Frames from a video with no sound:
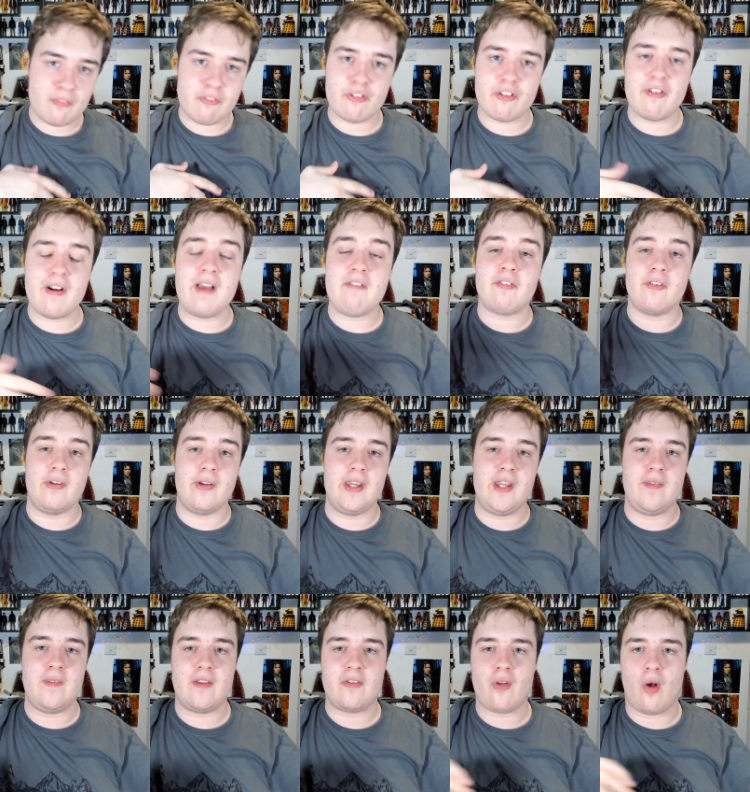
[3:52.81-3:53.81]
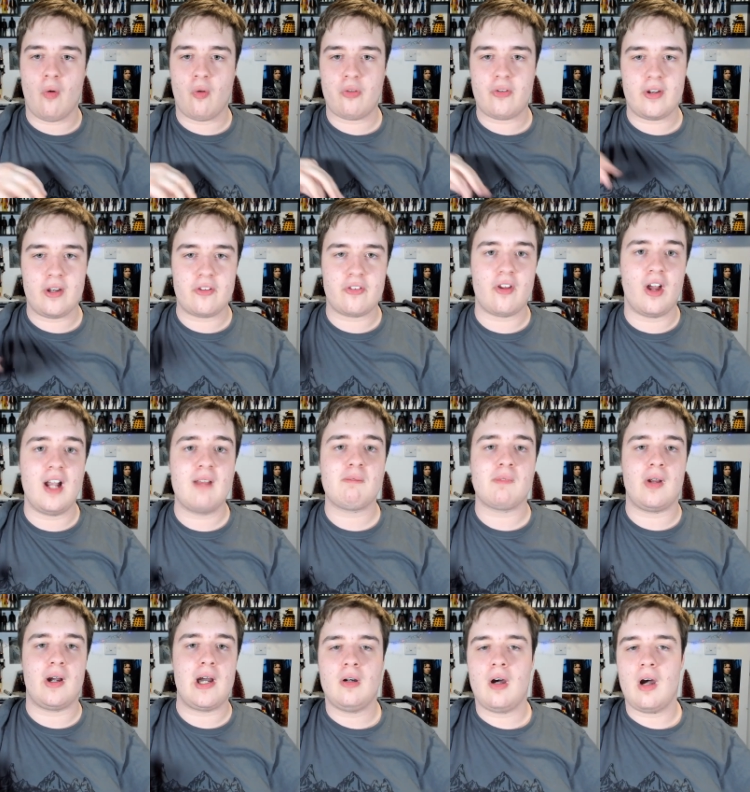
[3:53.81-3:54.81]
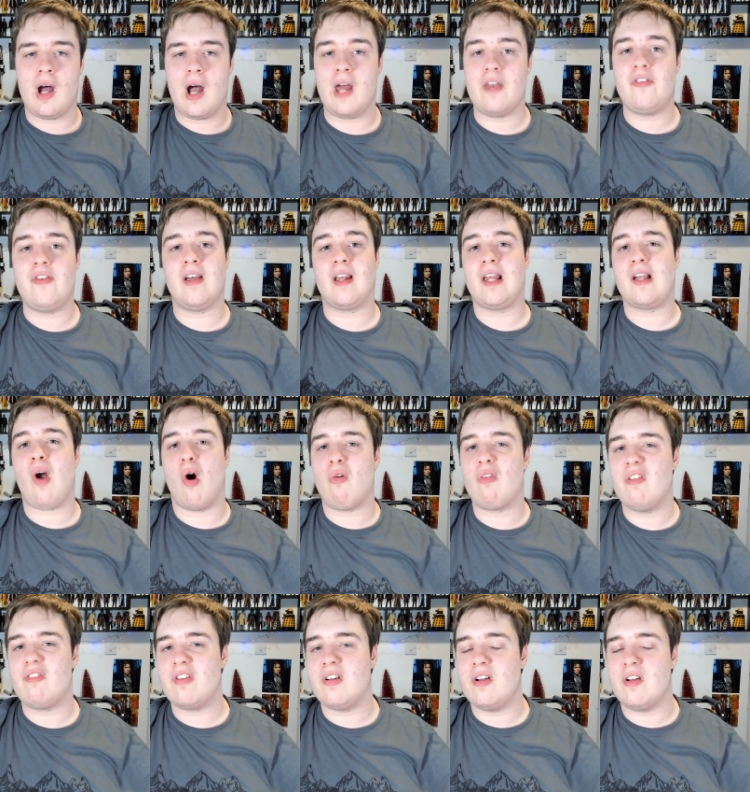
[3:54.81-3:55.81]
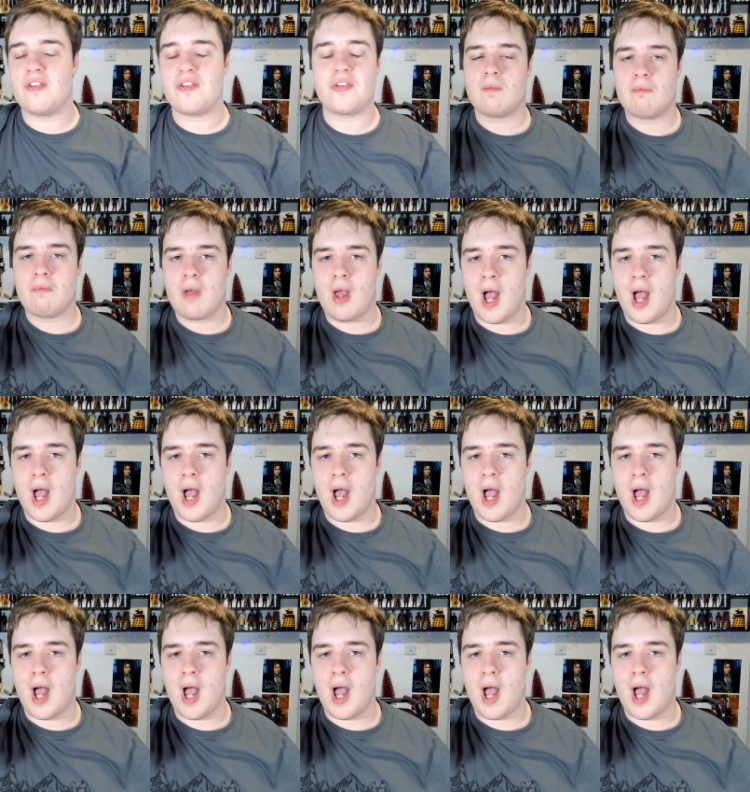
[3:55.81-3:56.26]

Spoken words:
forever in this alternate timeline until it got reversed.